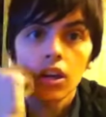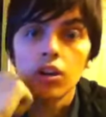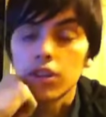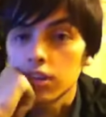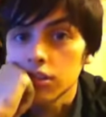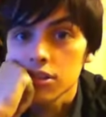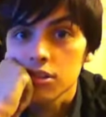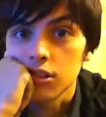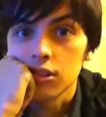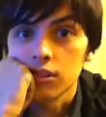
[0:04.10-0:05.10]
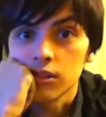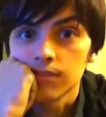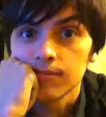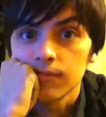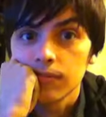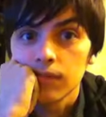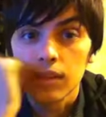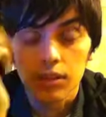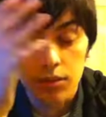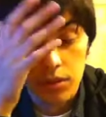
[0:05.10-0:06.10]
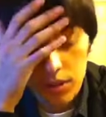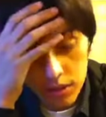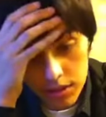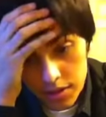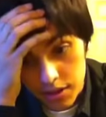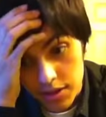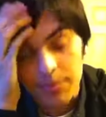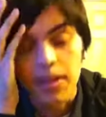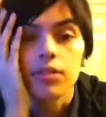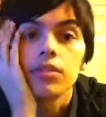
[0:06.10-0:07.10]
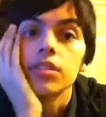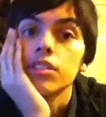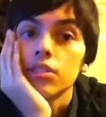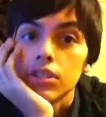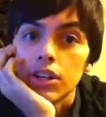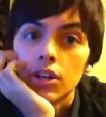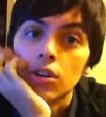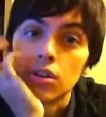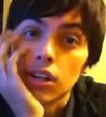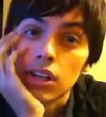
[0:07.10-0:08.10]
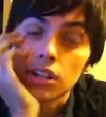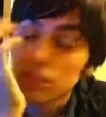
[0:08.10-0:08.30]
Okay, so since I'm not really doing a whole lot